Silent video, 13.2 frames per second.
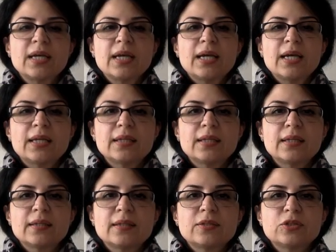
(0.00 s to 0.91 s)
and
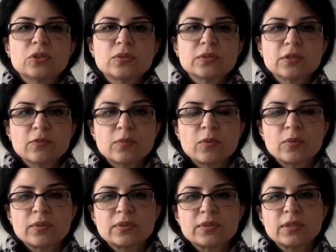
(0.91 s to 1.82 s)
the choice of
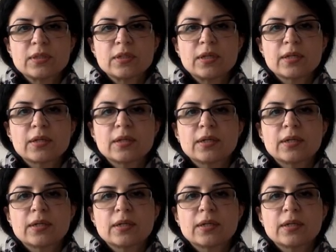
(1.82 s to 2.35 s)
poetry, like.